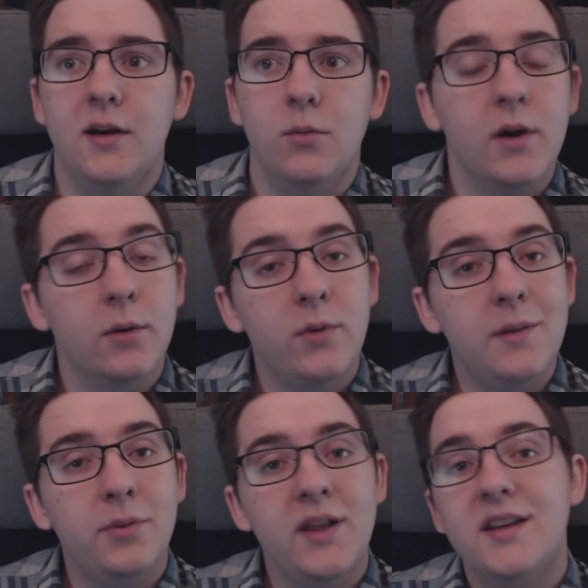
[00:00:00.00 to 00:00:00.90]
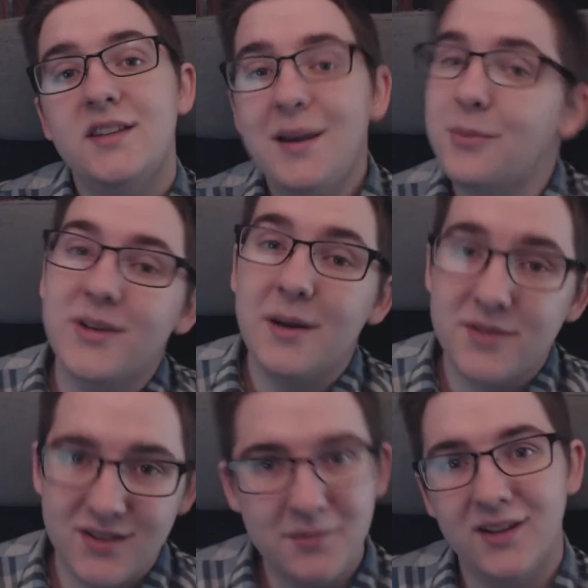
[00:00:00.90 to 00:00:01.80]
where we play tabletop
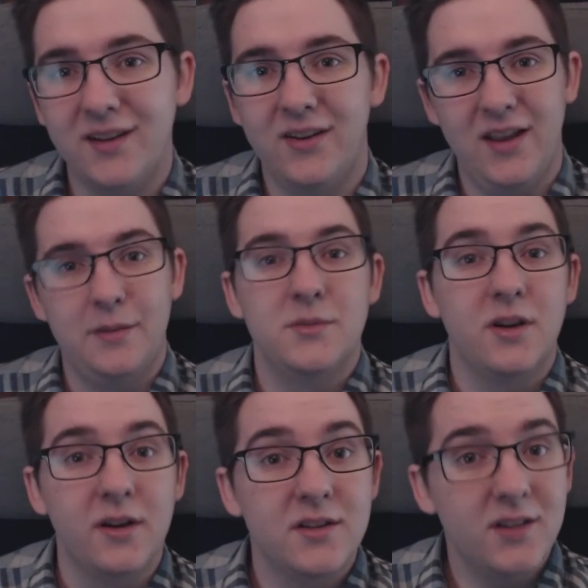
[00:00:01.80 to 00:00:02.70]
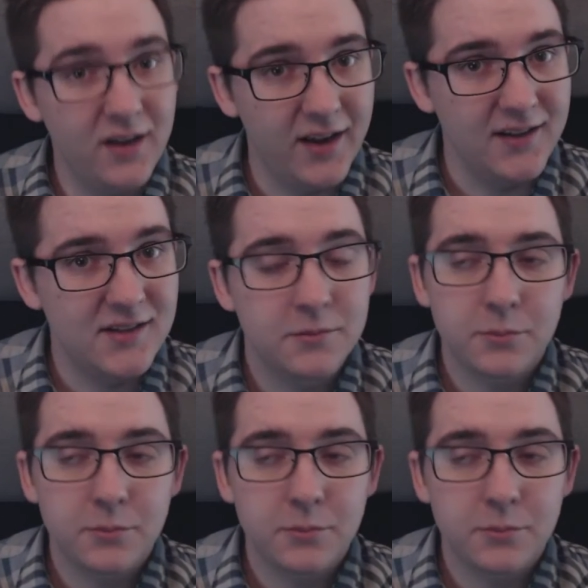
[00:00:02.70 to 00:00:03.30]
simulator games on Sundays.